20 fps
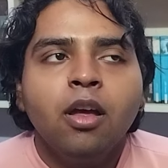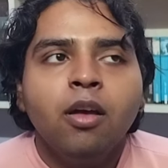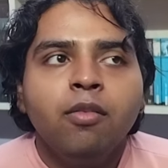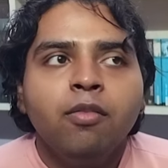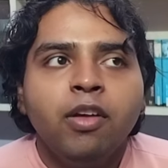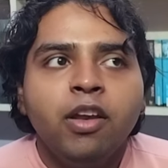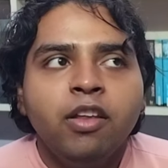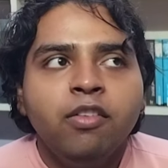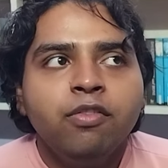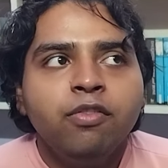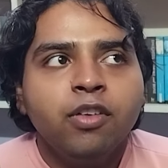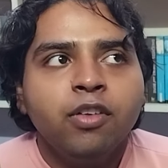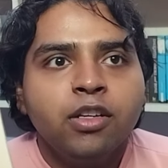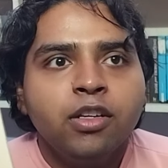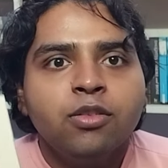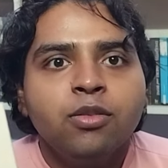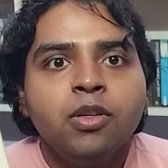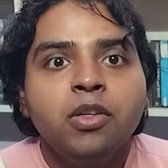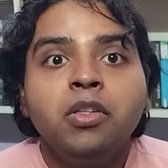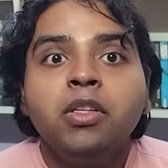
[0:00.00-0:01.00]
very fun
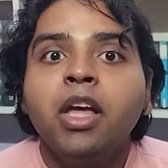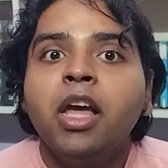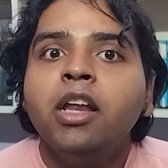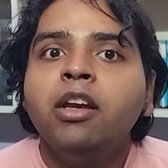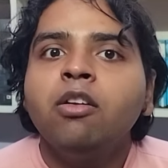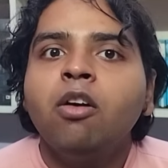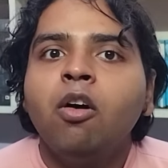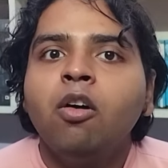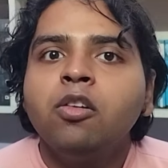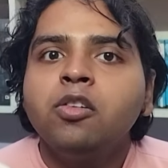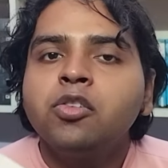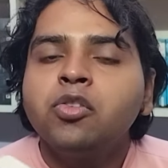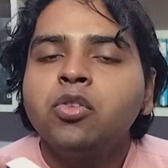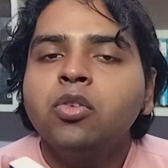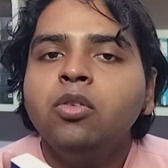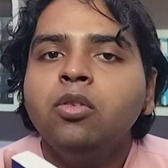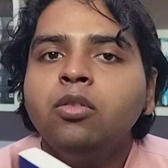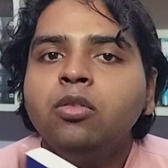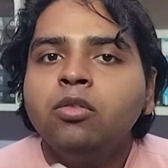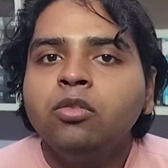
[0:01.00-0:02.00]
to read, and
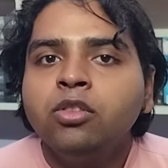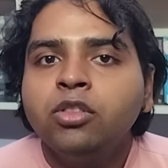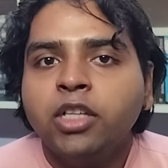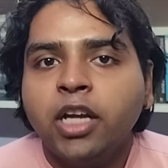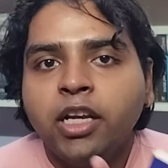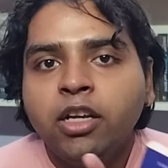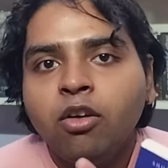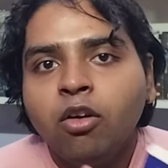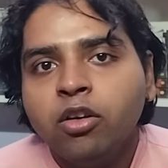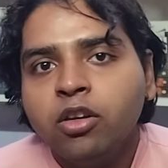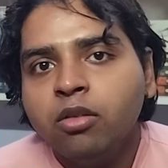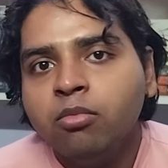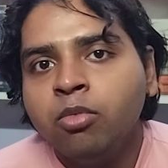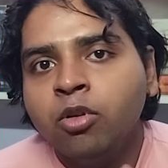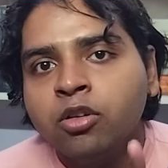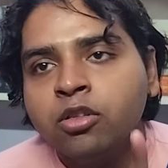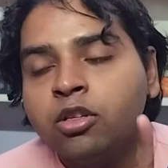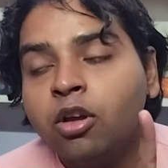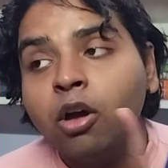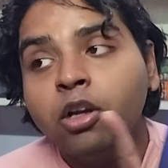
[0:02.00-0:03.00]
also try the
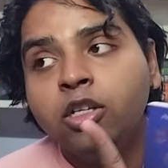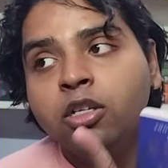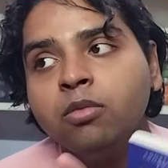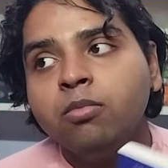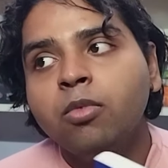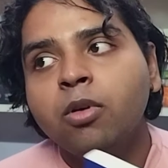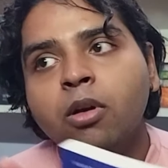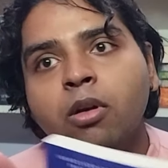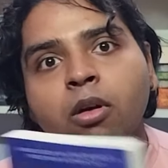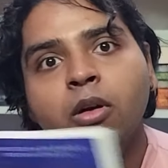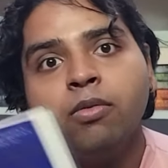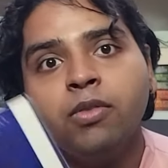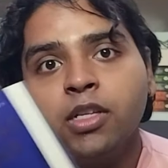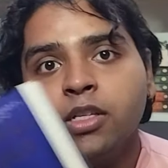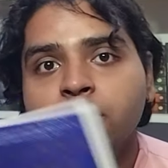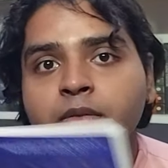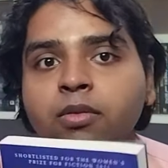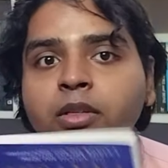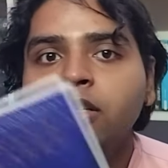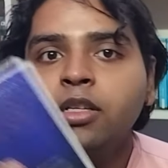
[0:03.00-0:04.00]
audiobook. The audiobook of
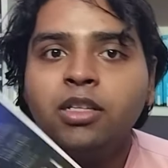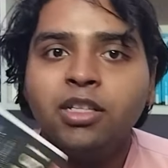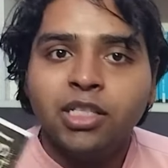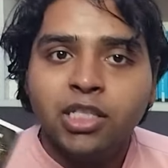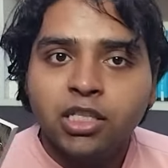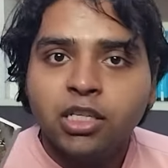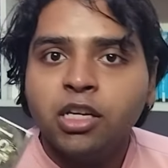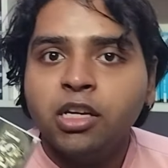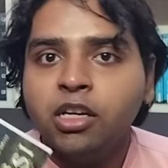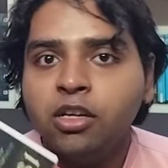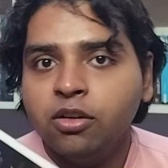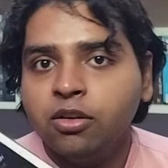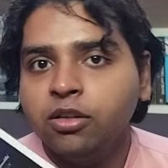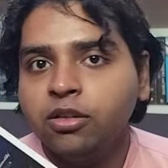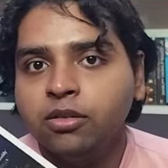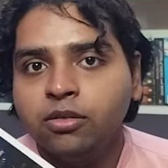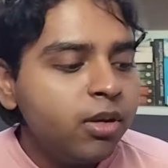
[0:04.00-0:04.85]
this one is really good.